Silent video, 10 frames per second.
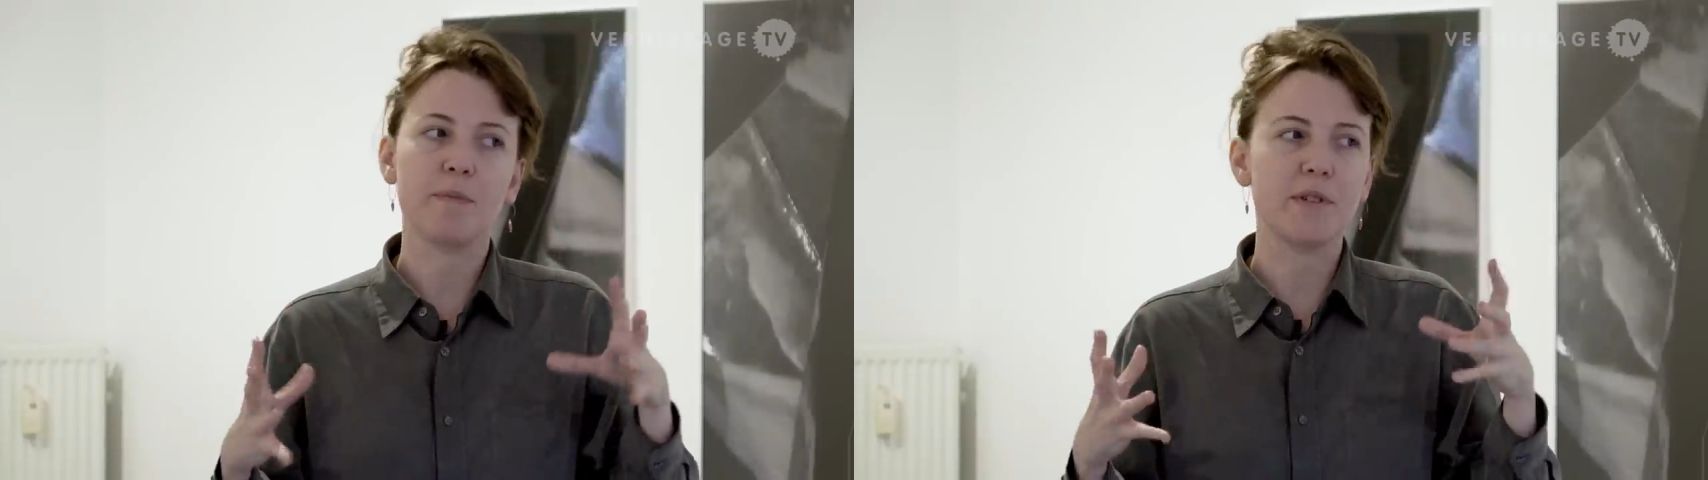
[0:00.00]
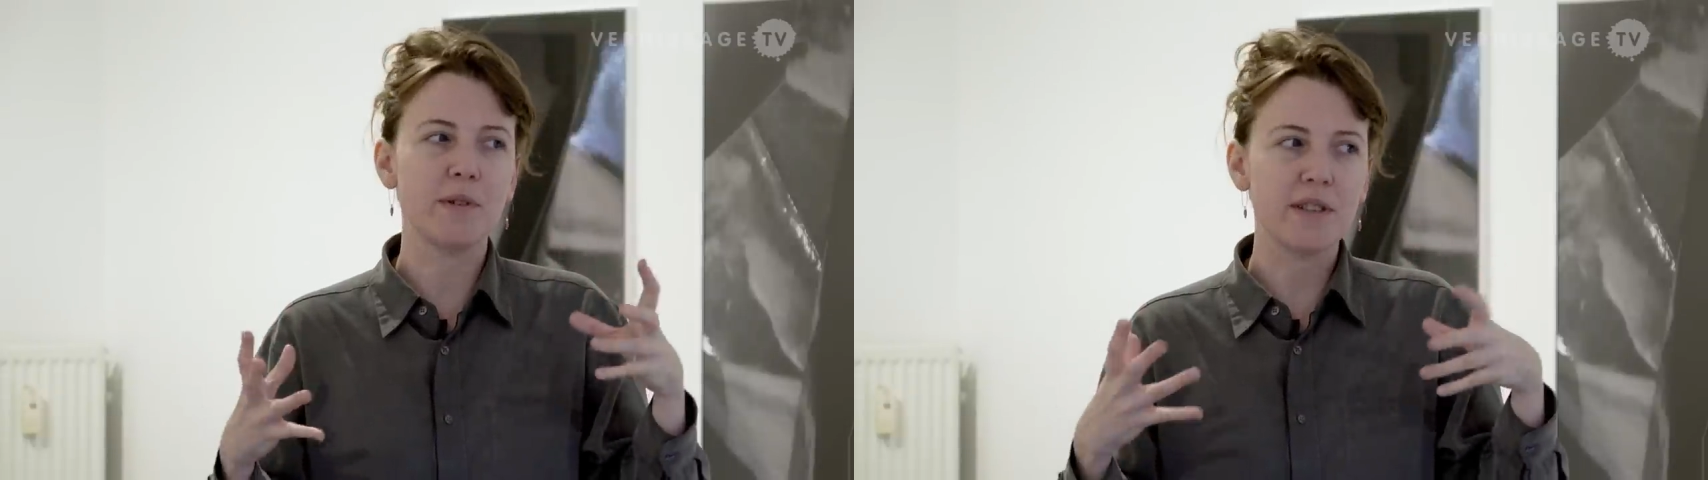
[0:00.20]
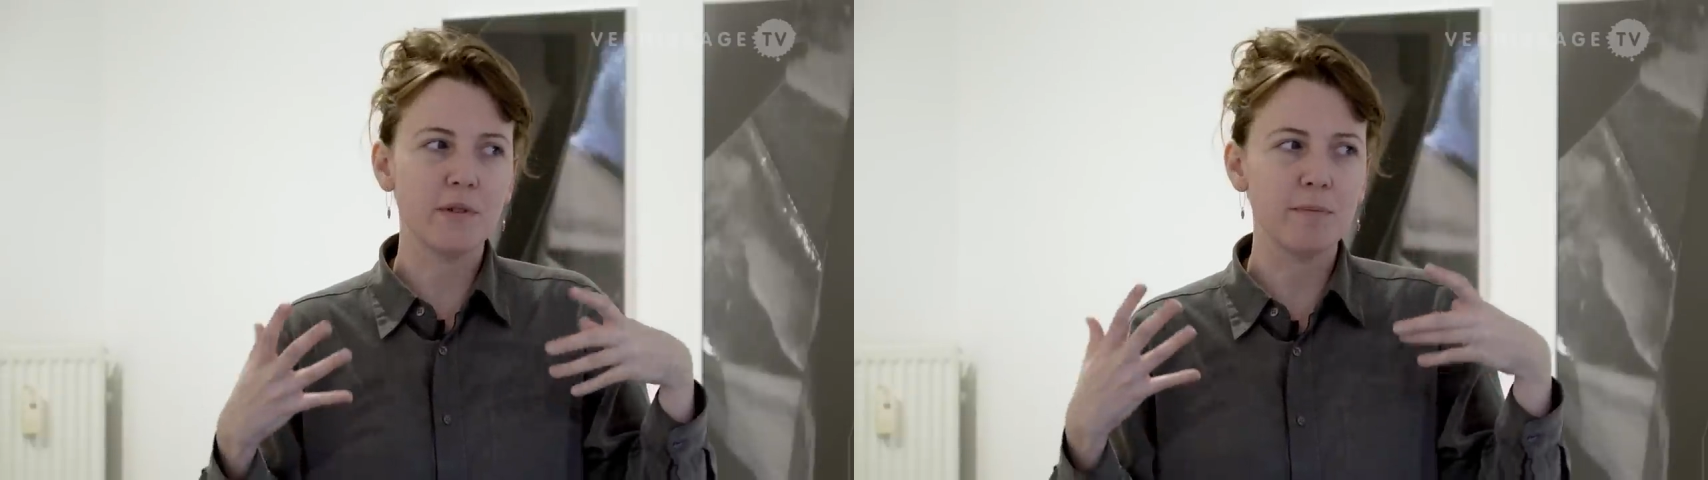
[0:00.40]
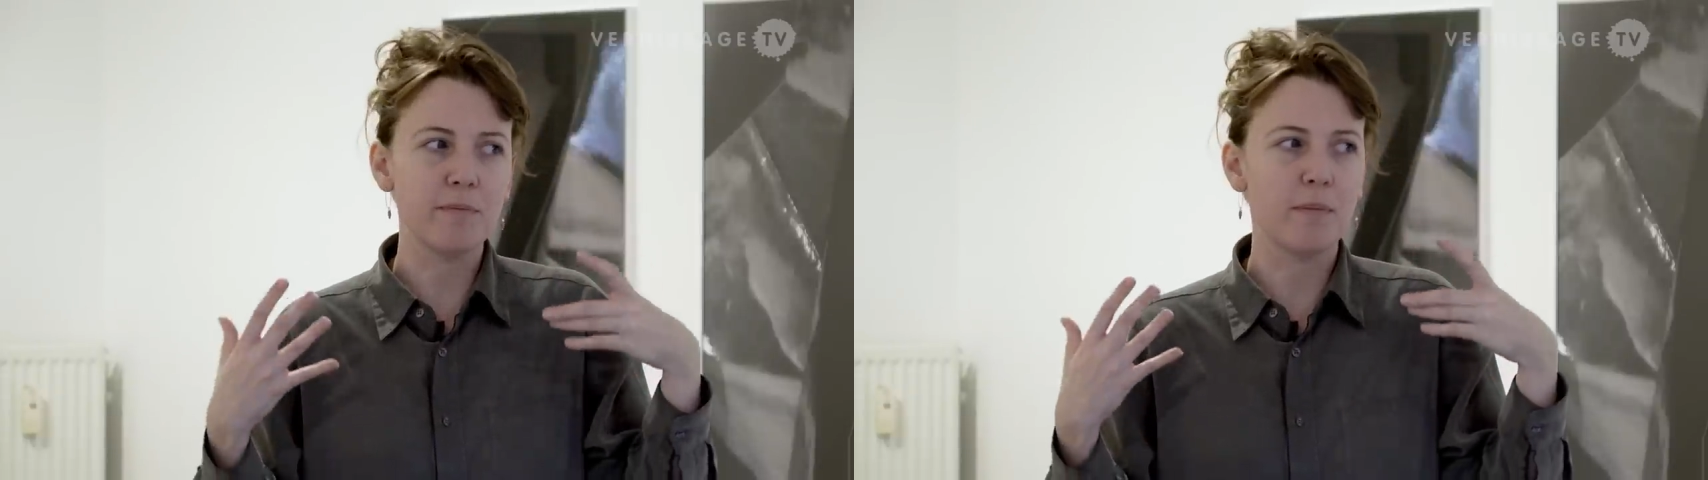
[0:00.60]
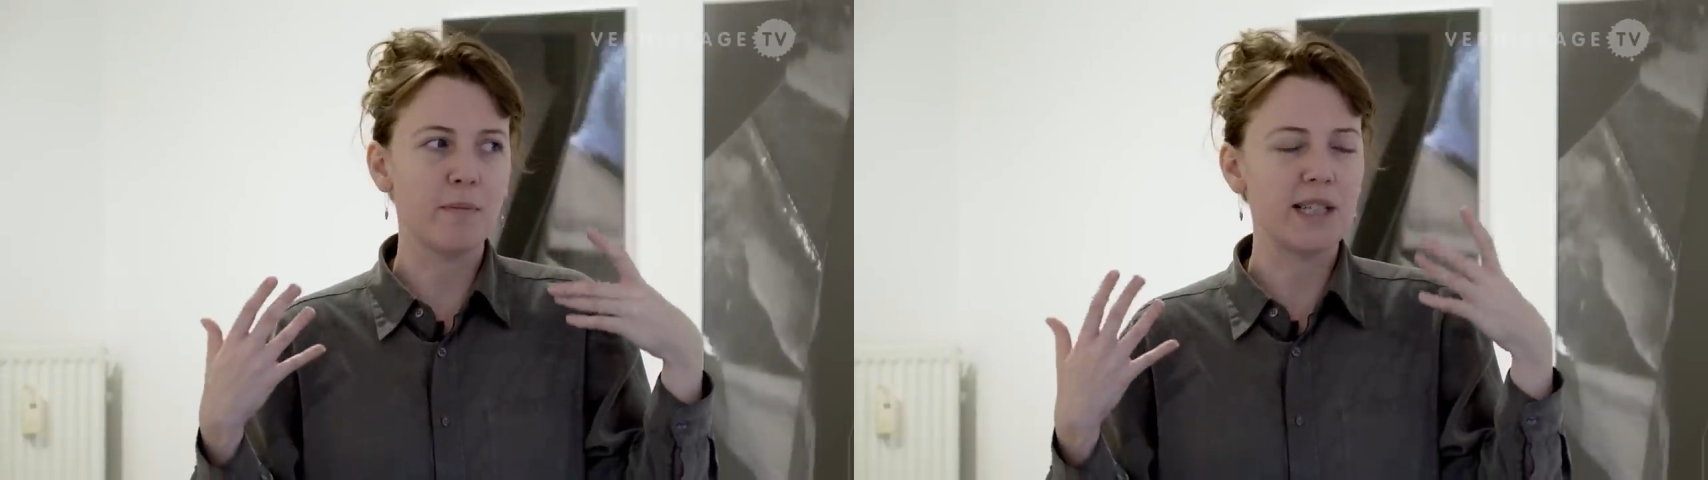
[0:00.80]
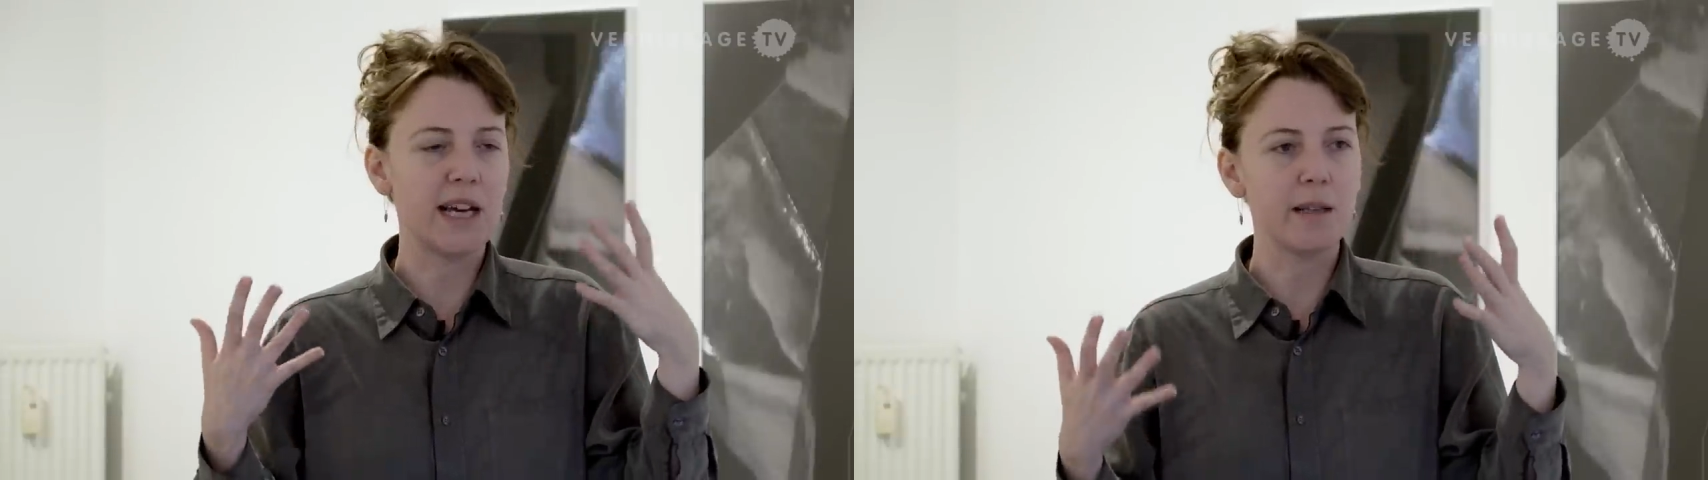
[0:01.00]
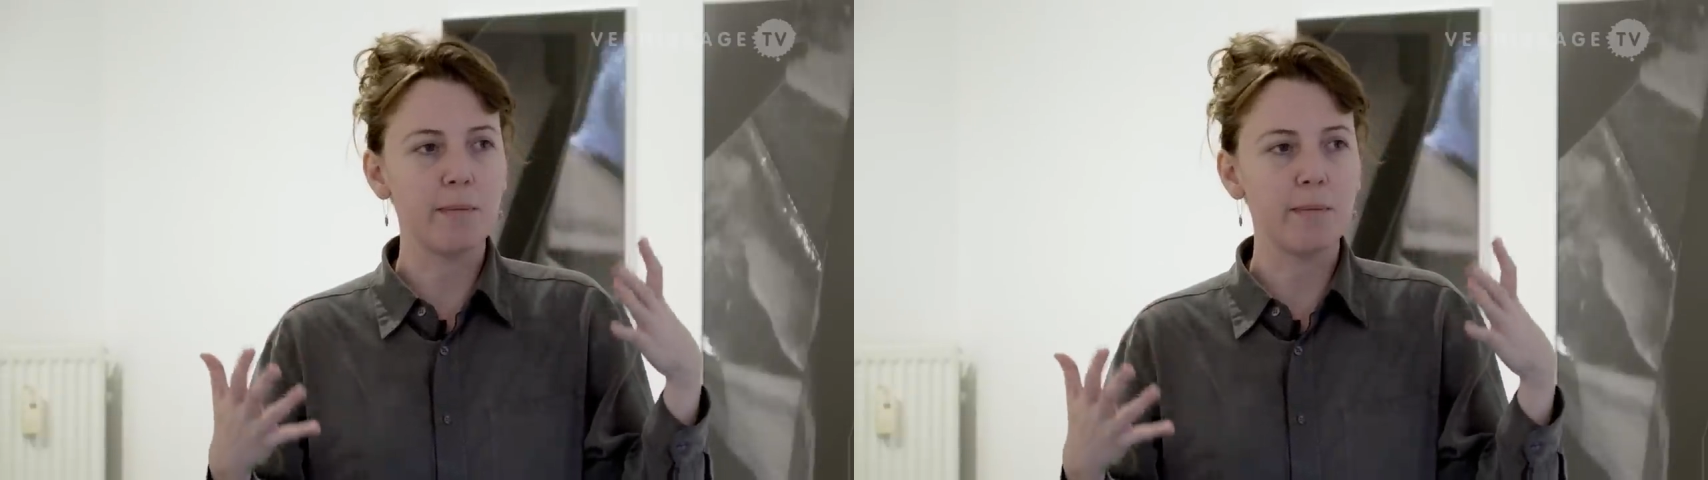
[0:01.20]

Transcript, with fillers: So it's almost like